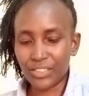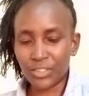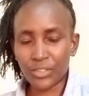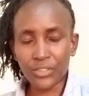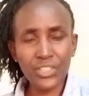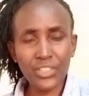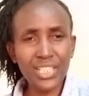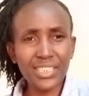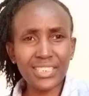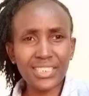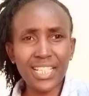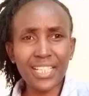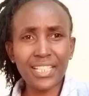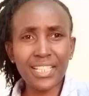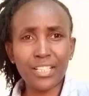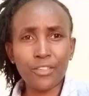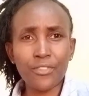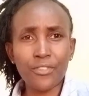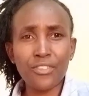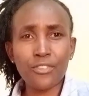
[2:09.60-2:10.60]
on your
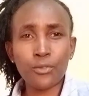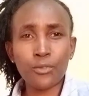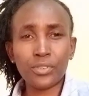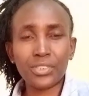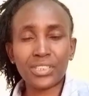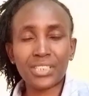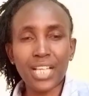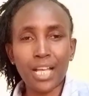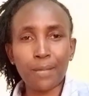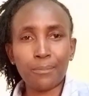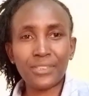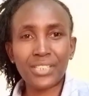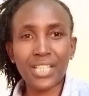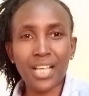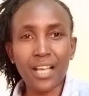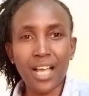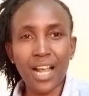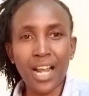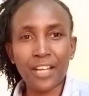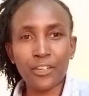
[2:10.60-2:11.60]
channel those subs
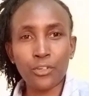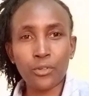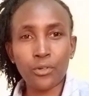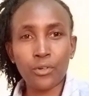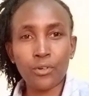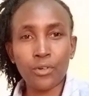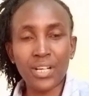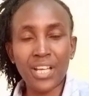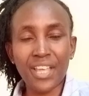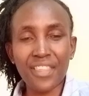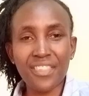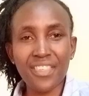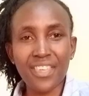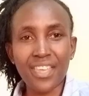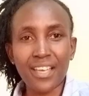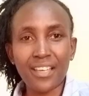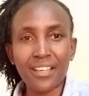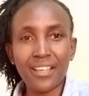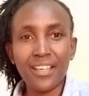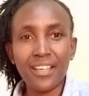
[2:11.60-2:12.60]
are no longer
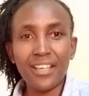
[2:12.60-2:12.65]
there